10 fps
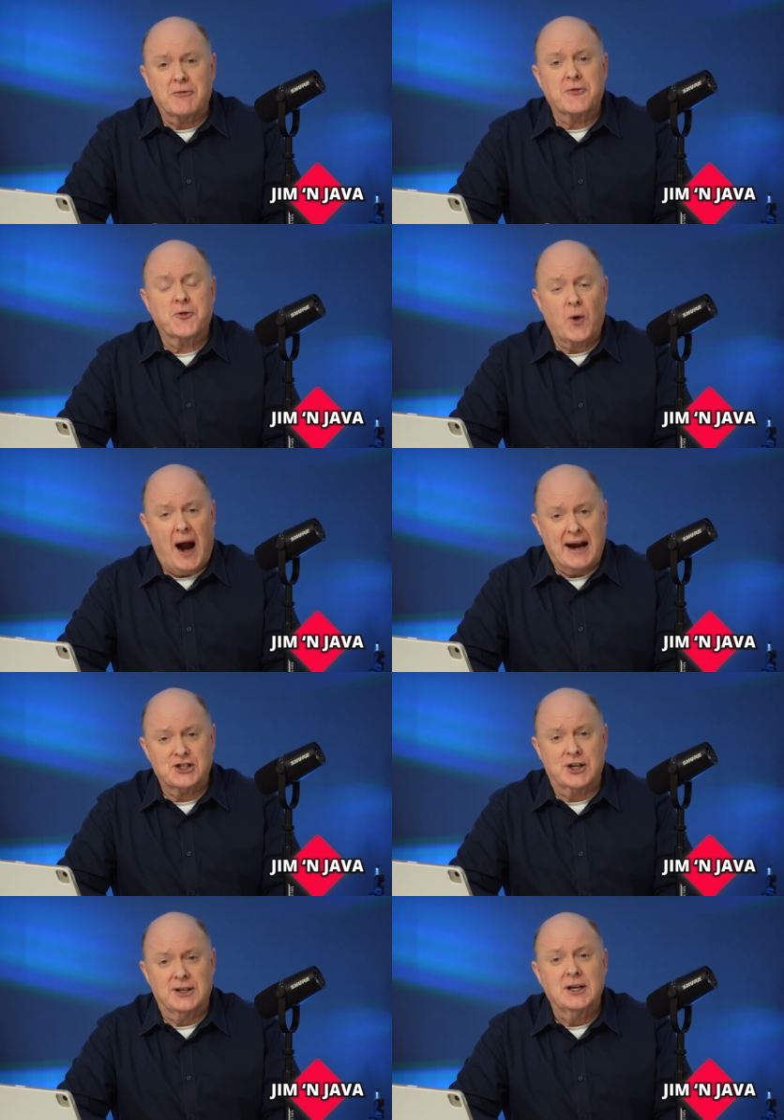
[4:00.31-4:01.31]
a
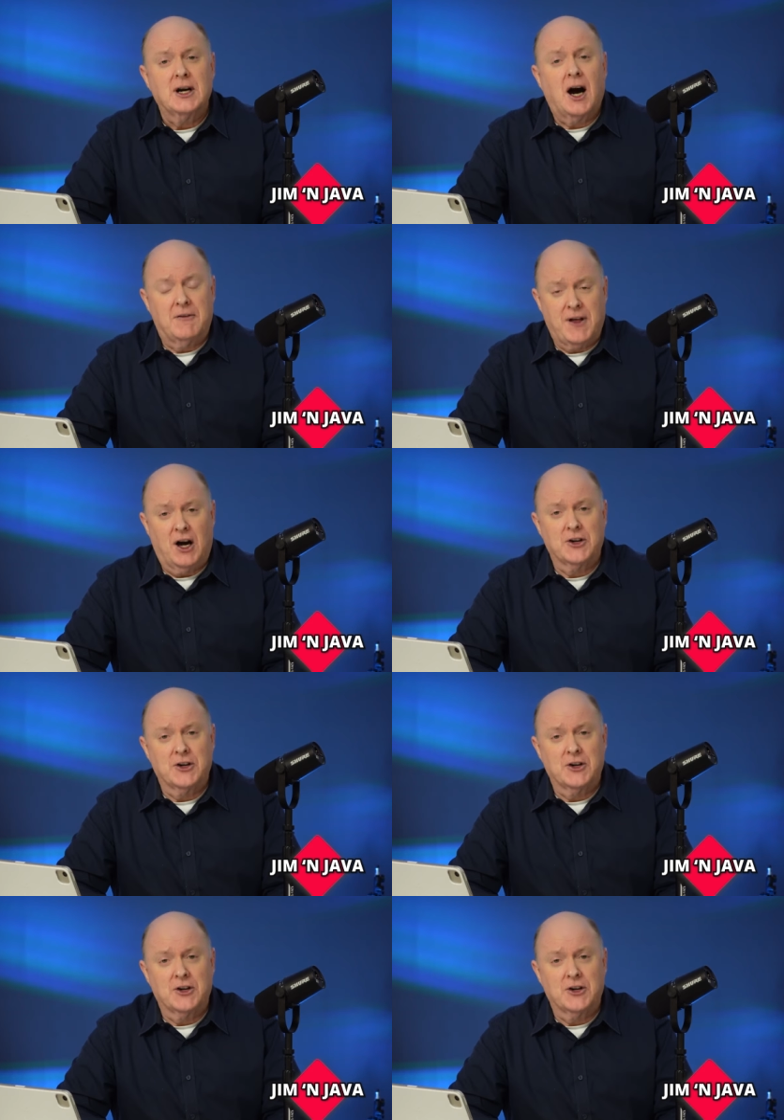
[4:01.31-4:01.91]
fraction of the